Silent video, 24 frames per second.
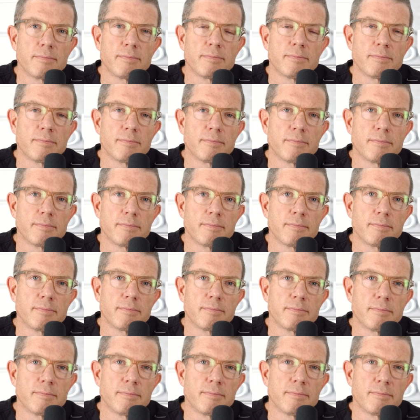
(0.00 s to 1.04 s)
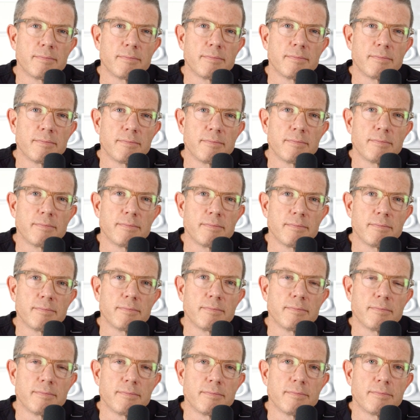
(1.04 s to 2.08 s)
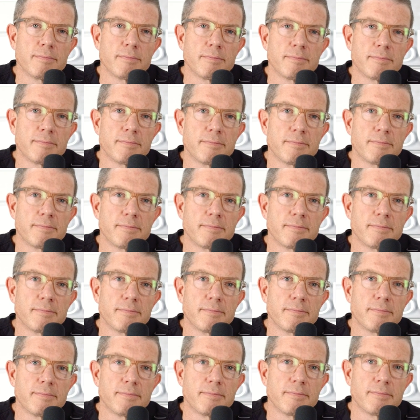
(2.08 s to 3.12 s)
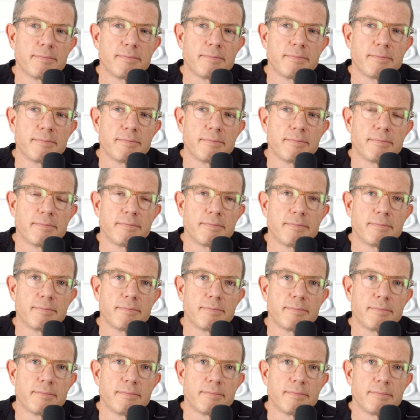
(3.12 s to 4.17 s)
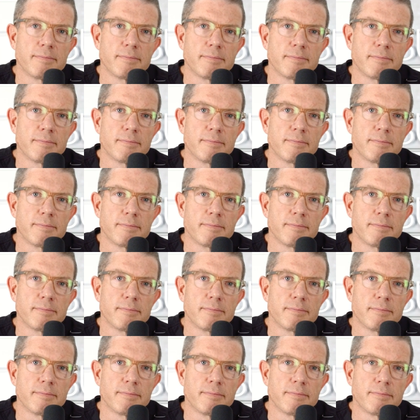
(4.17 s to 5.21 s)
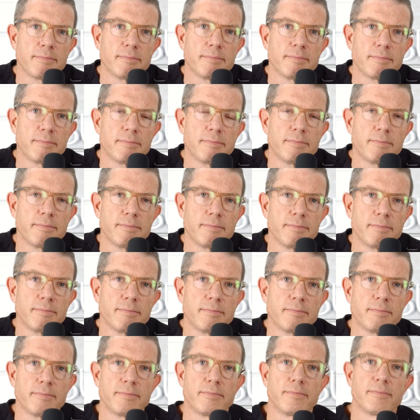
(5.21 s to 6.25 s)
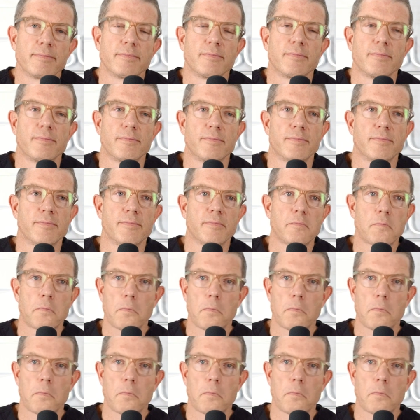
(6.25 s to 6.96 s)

This person isn't speaking.